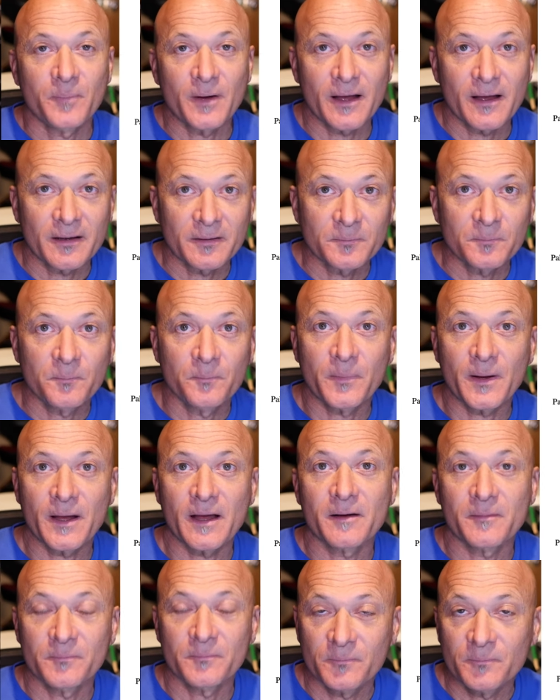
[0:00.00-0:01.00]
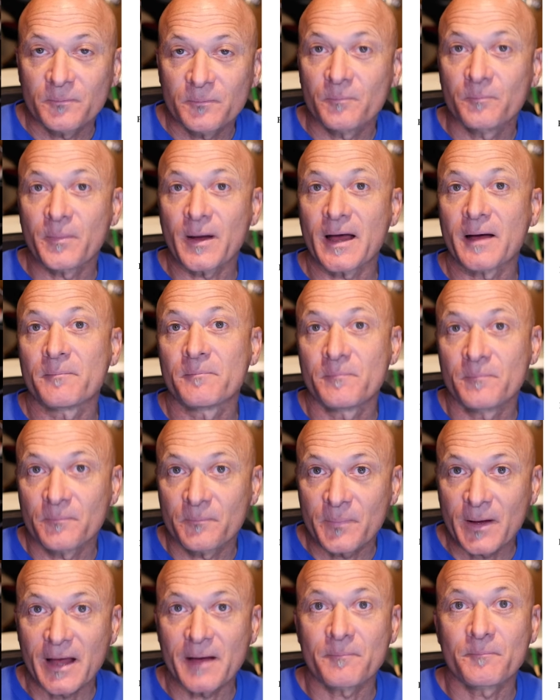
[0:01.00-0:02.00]
bop, bop, bop,
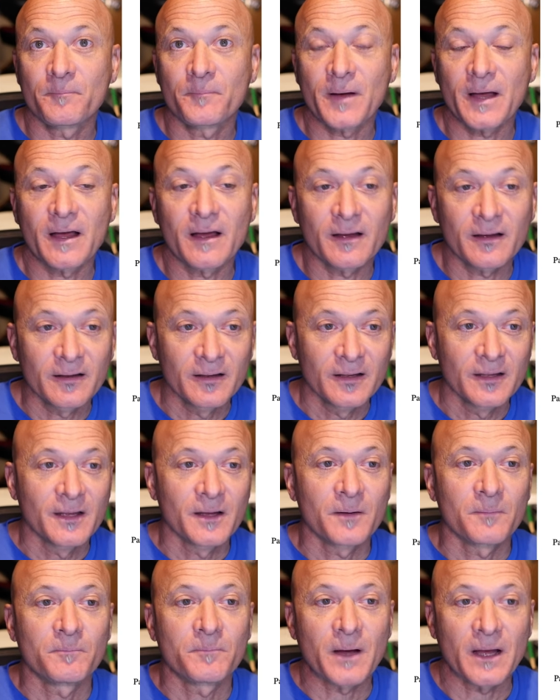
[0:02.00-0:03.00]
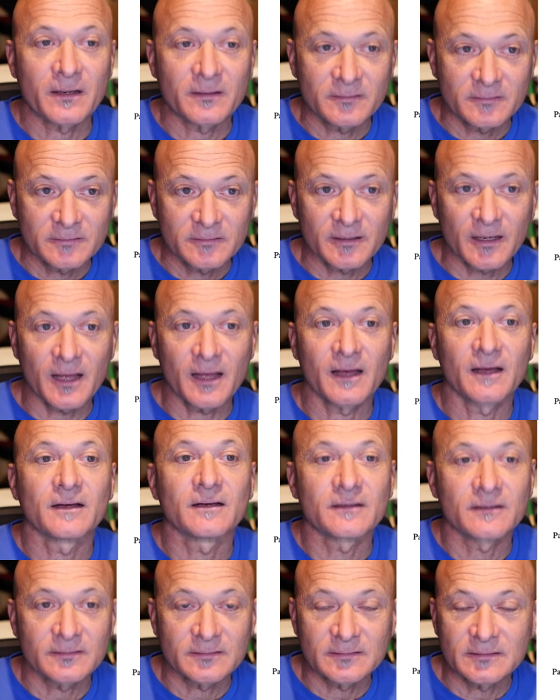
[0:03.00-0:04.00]
bop, bop, bop,
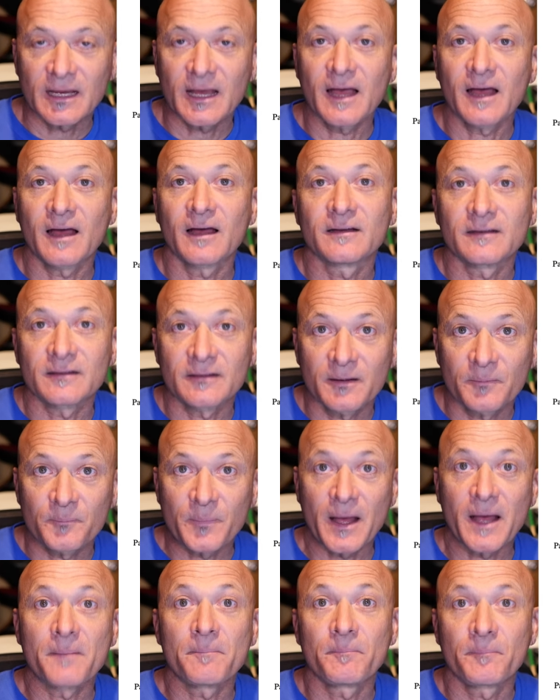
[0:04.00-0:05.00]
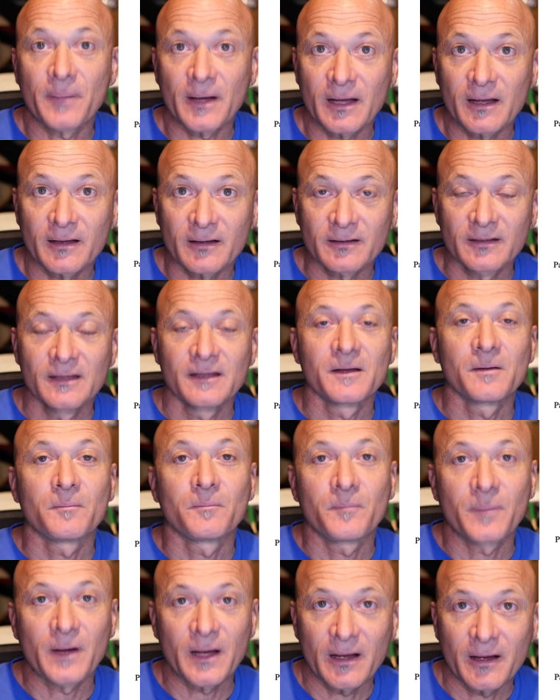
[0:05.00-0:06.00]
uh, uh, bum, bum,
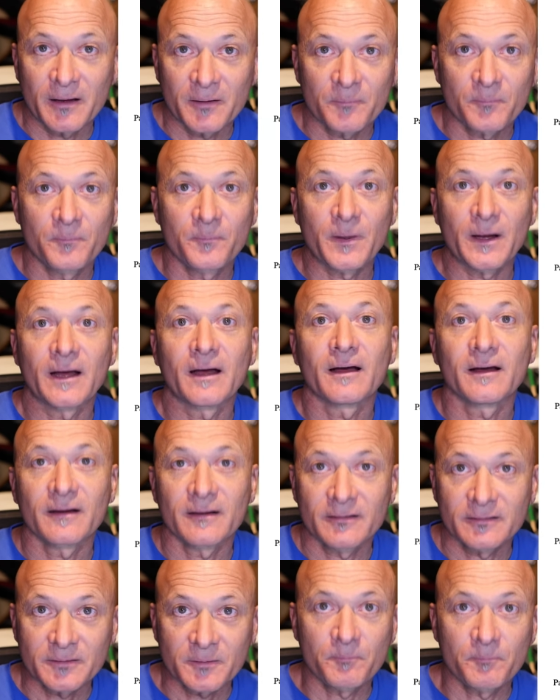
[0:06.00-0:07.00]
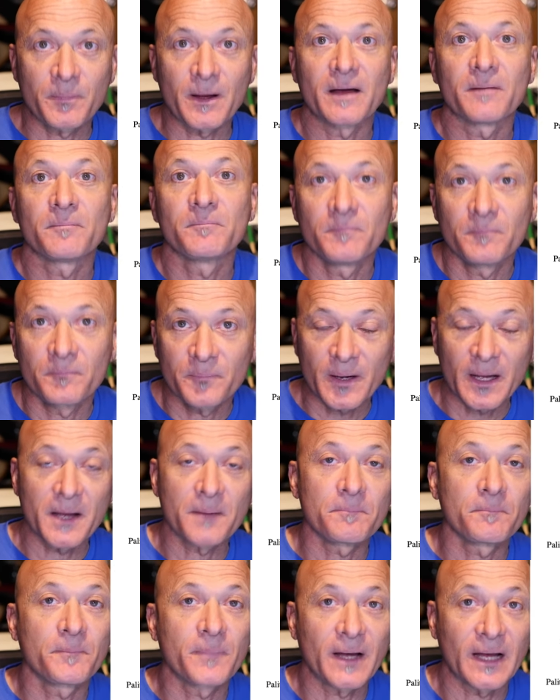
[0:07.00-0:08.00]
bum, bum, bum,
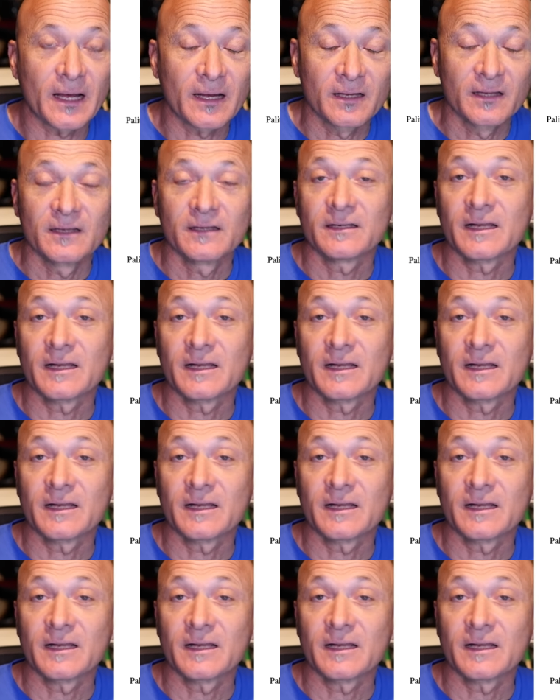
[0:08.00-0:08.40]
bum, bum.